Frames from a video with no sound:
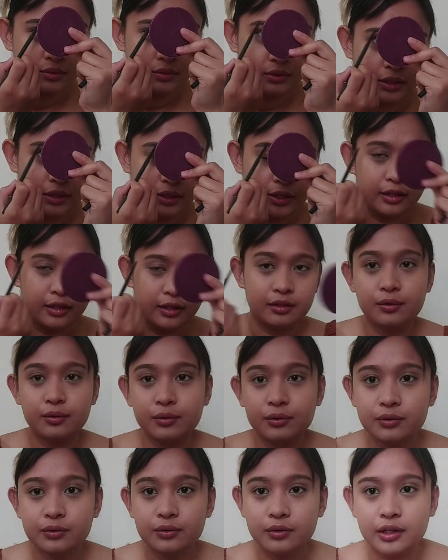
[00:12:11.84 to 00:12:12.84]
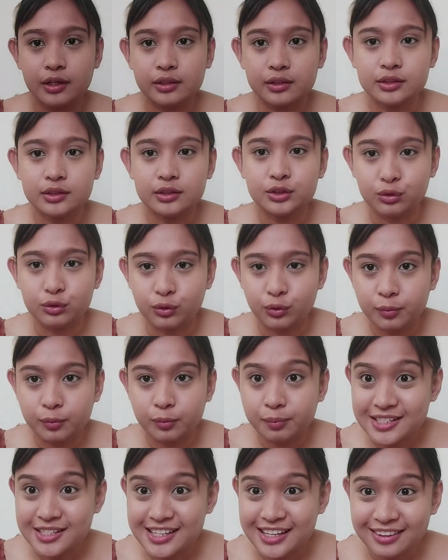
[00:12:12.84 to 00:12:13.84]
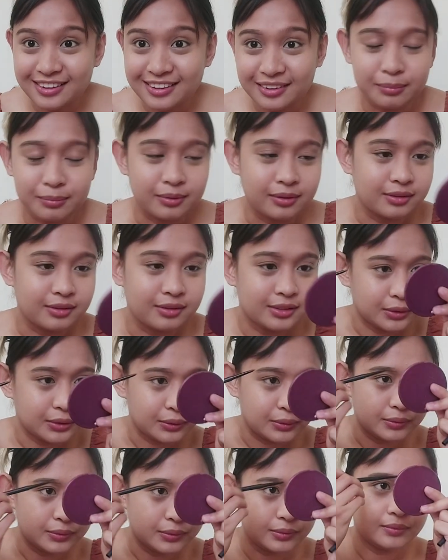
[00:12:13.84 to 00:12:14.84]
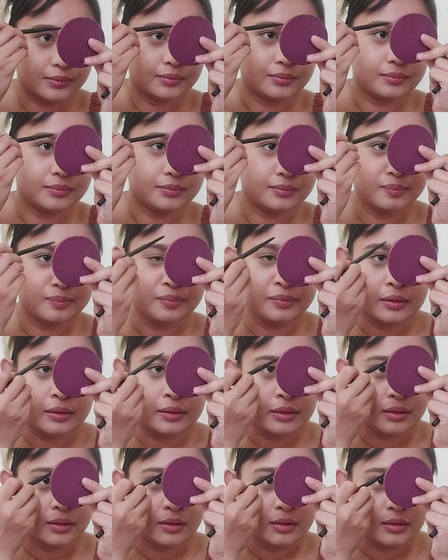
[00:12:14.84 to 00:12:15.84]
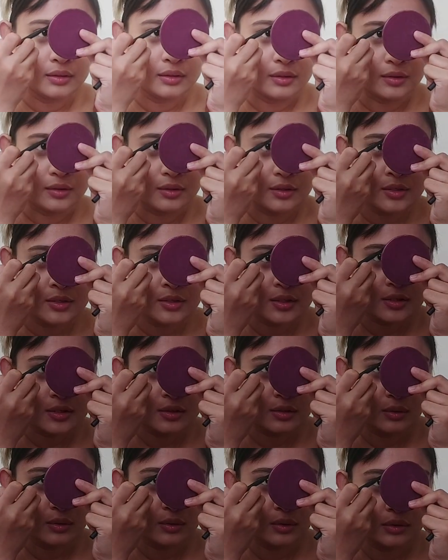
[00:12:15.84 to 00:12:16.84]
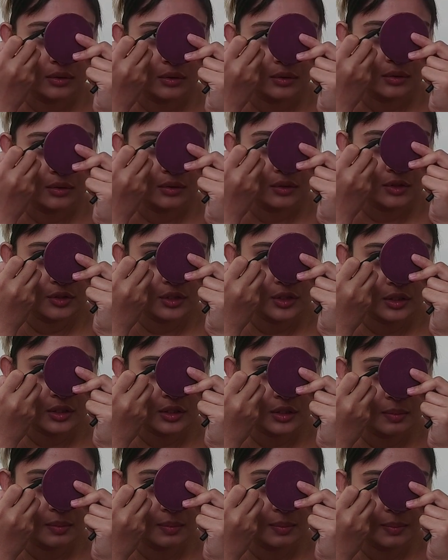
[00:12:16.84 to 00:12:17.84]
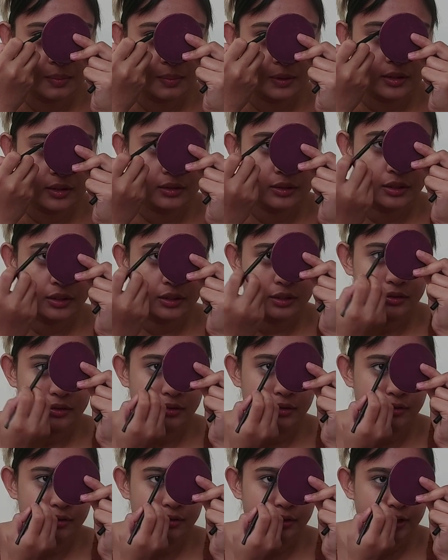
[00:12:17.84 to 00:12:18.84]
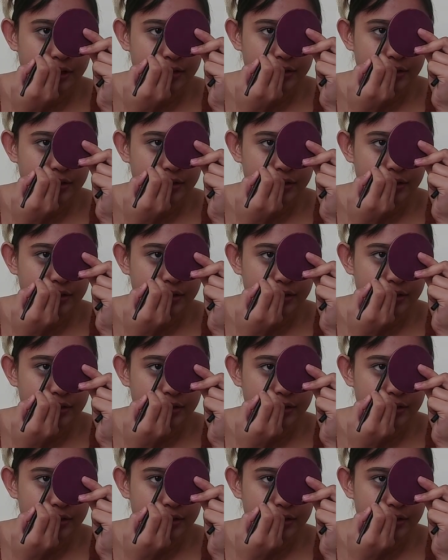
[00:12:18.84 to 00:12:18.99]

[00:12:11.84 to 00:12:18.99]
Again, ang goal ko lang is to look presentable. So, and this is also the tricky part, getting the right